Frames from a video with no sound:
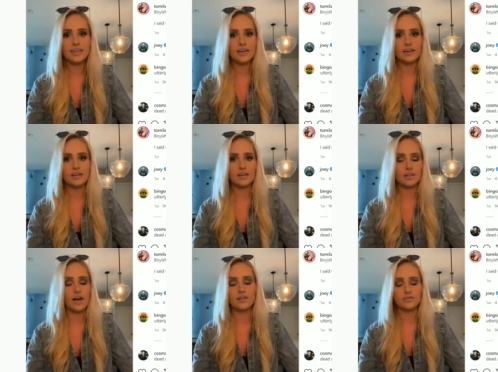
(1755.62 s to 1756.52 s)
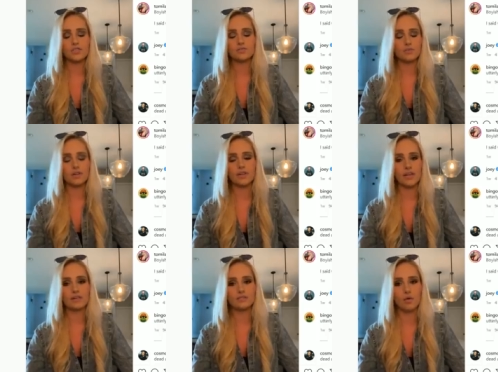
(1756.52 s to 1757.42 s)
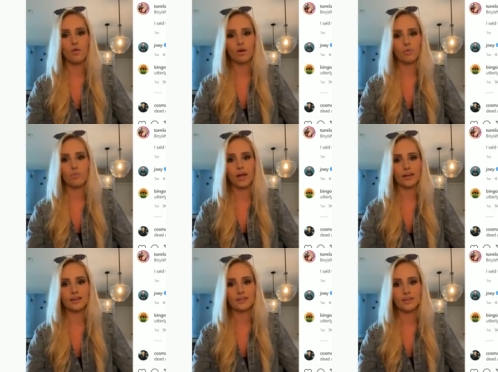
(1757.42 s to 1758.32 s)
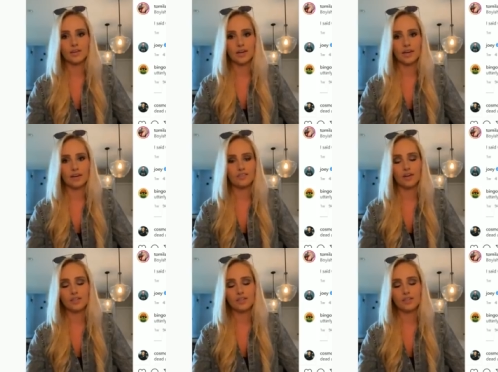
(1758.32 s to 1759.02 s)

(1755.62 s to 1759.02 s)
I dated a lot of just really horrible men. All right.